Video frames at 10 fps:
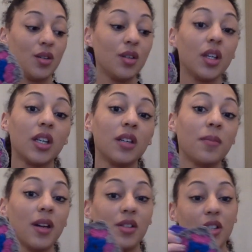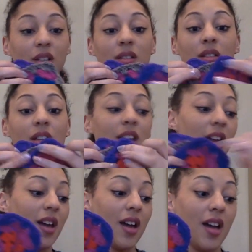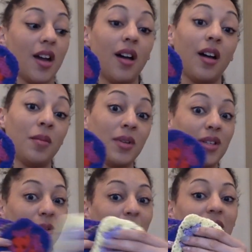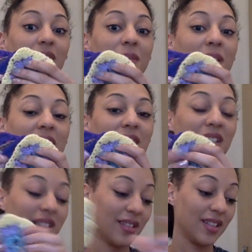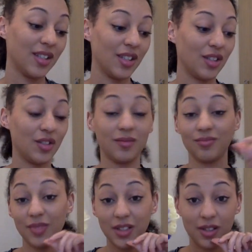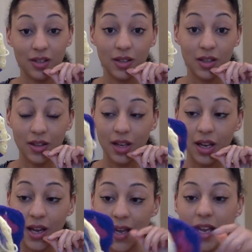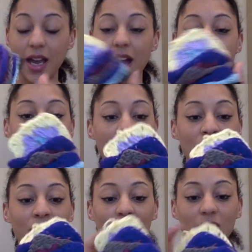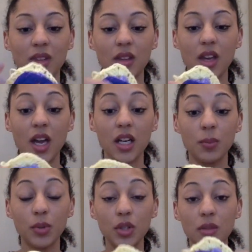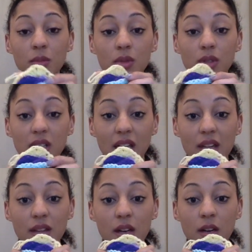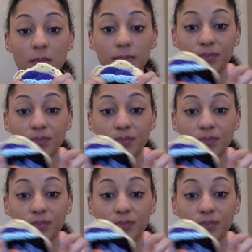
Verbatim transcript: you can imagine how many squares I made. This is nothing. And I put them all together.